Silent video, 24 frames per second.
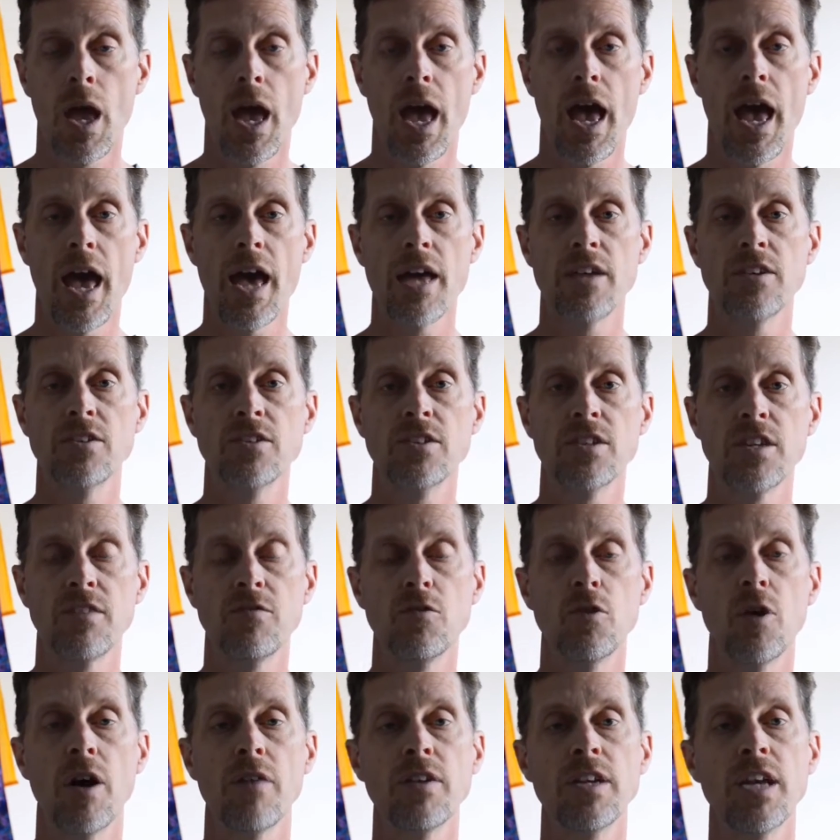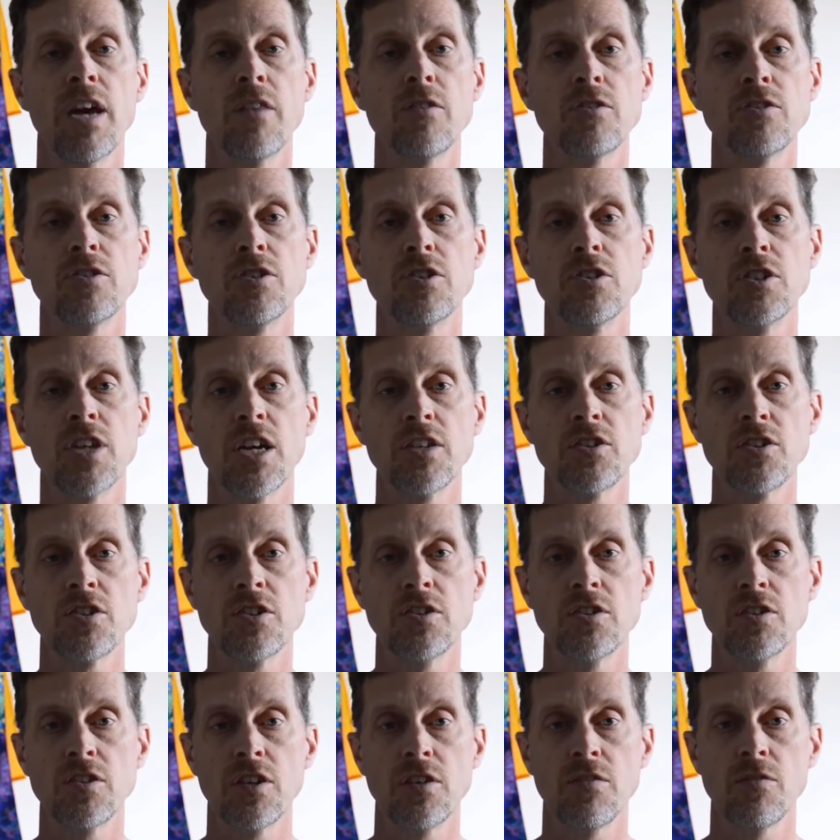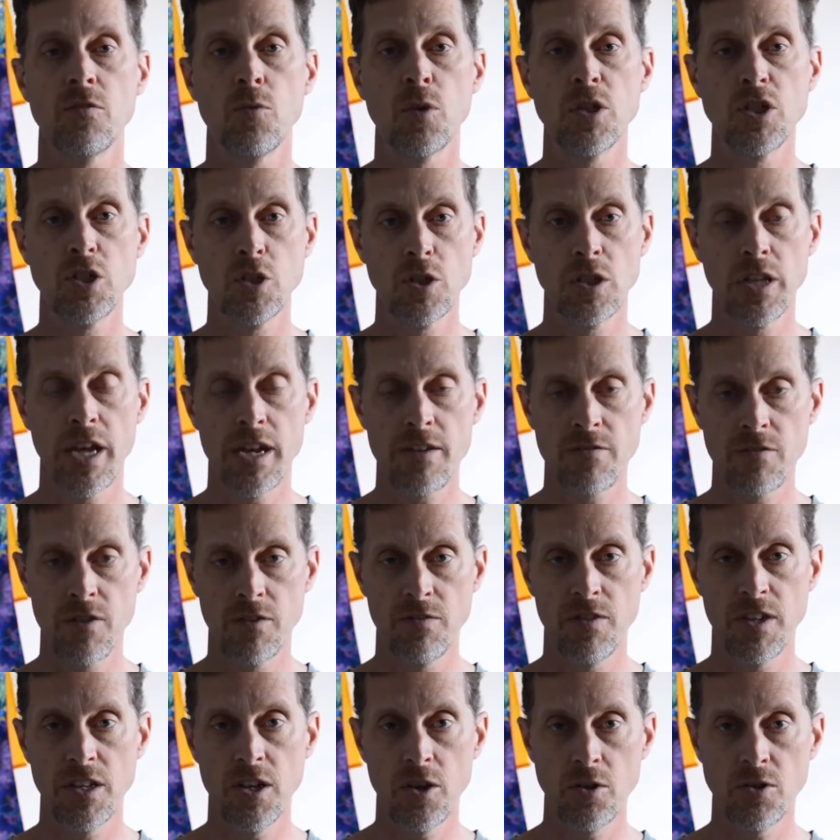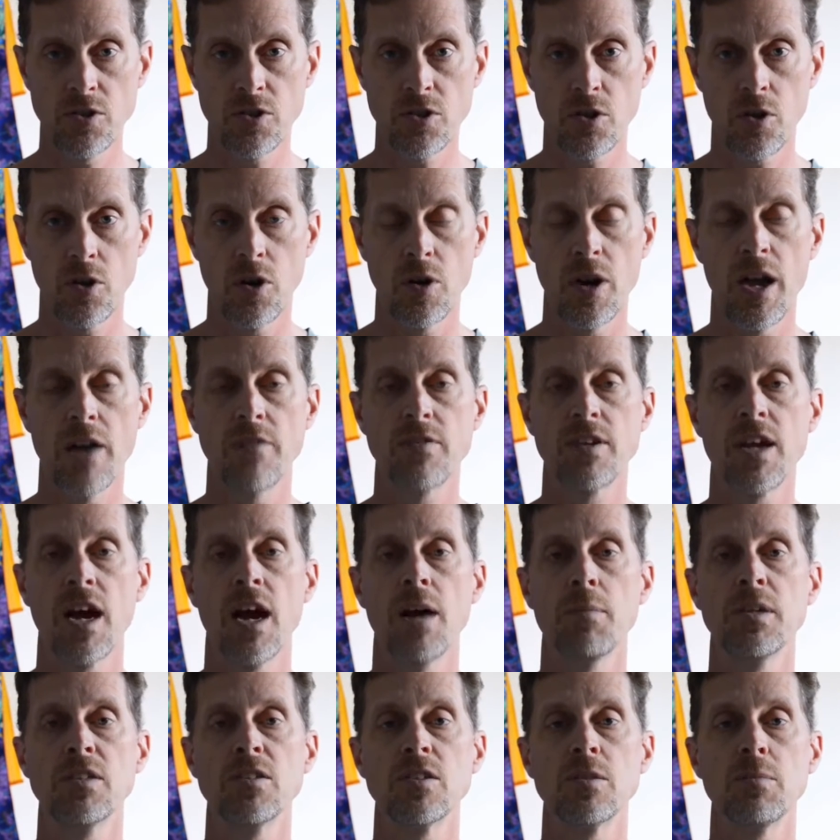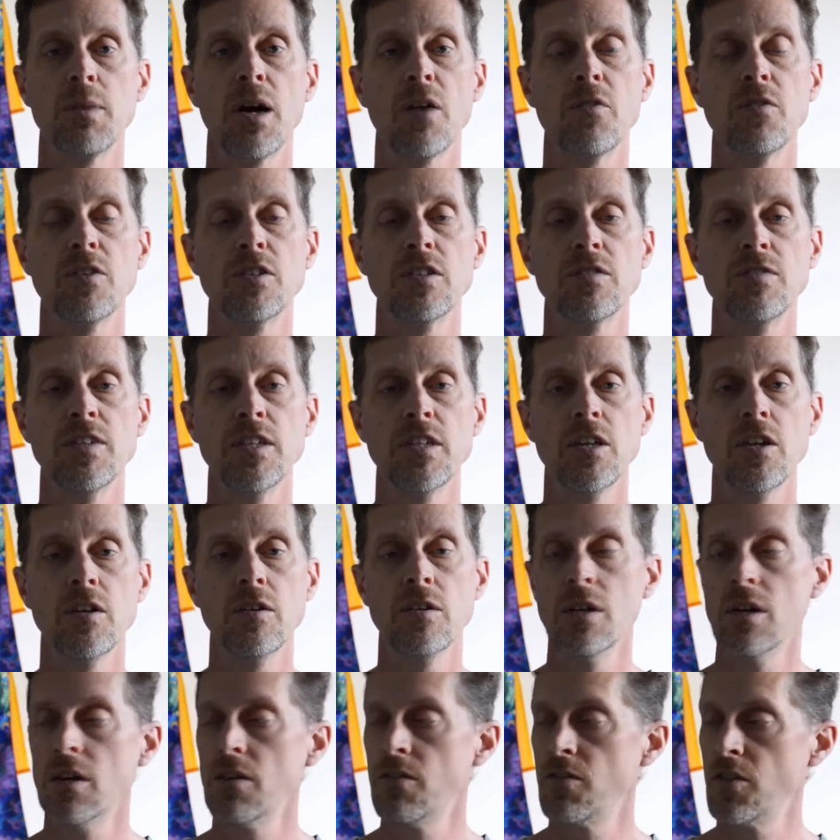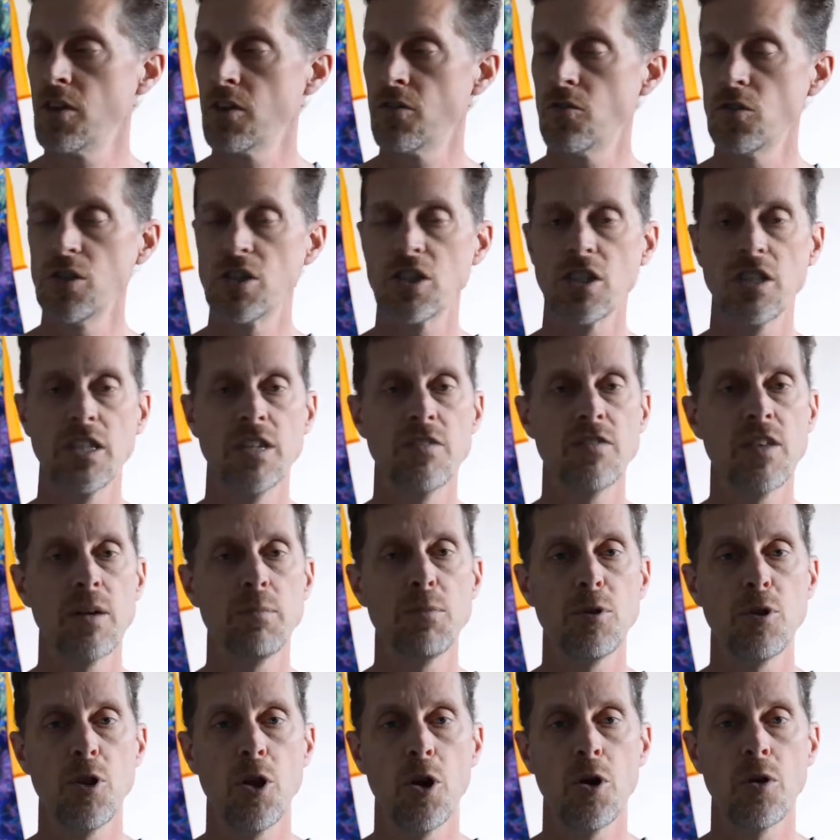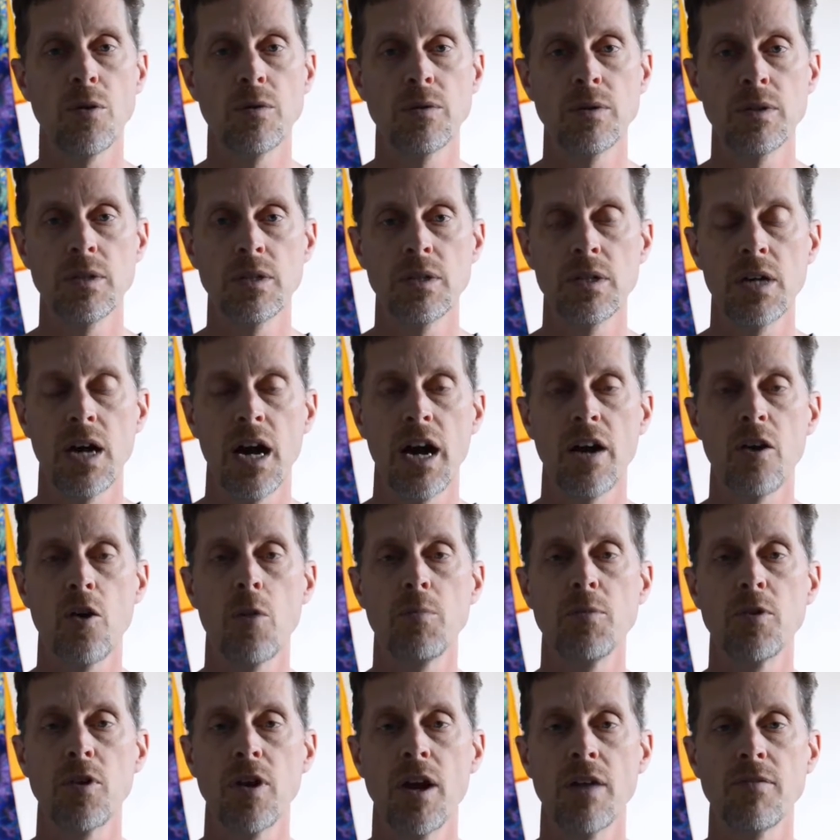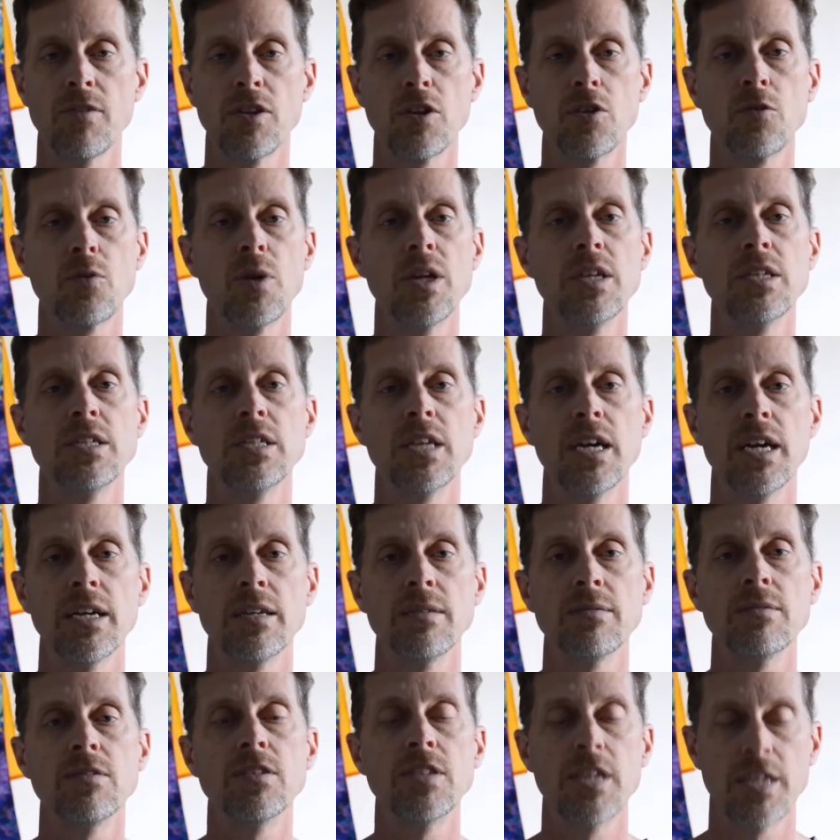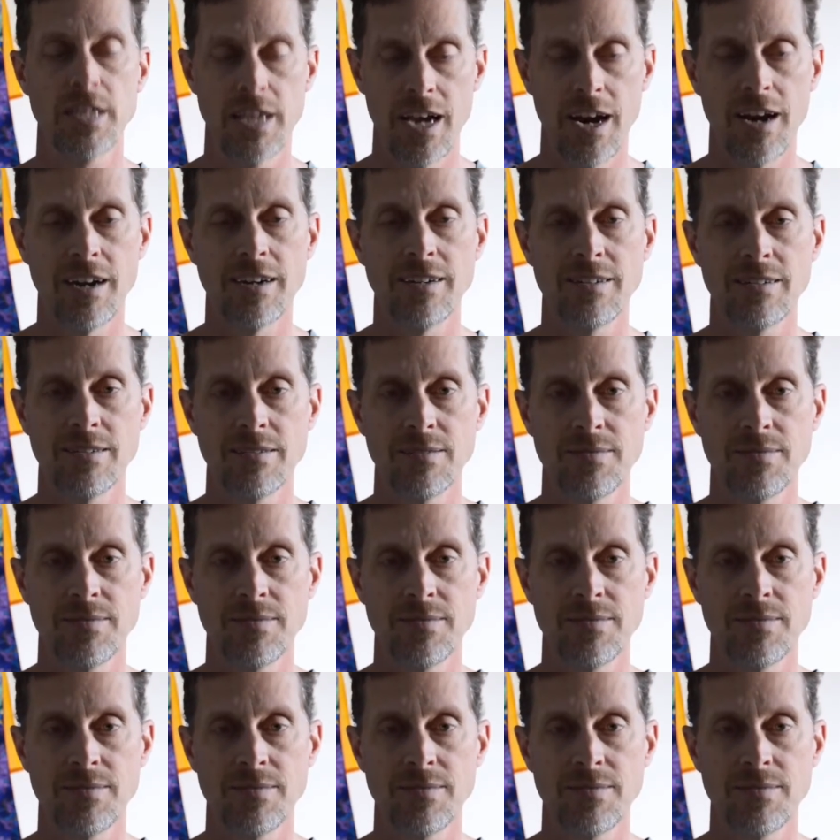And if you have any other suggestions of what you'd like for videos or have comments about this video, feel free to leave them below. I hope you're having a great day. Take care.